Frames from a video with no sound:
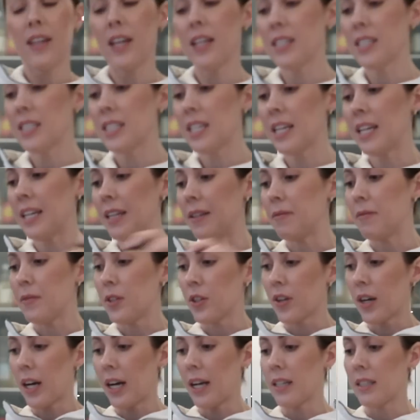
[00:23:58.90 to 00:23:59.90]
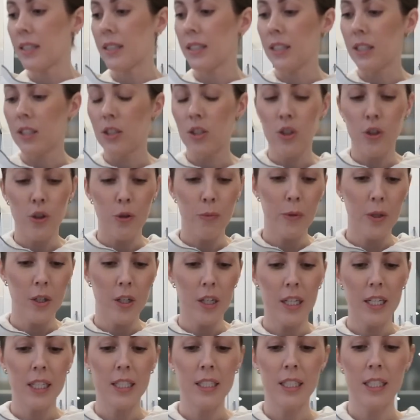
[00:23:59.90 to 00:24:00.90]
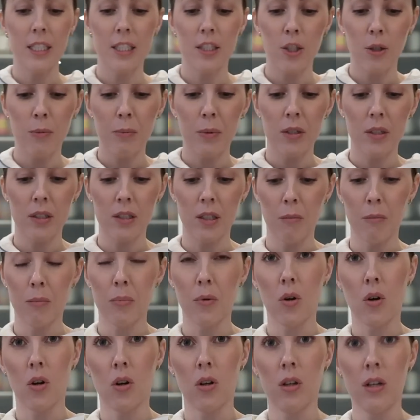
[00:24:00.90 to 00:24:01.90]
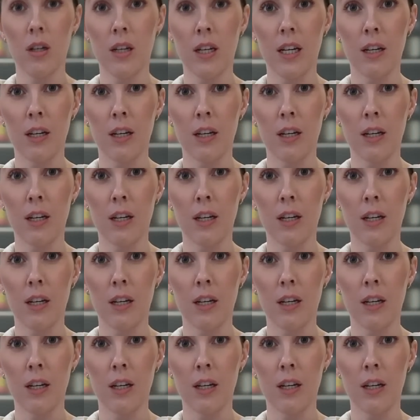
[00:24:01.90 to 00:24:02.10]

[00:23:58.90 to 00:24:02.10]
that is it. You guys, it's super easy, super simple.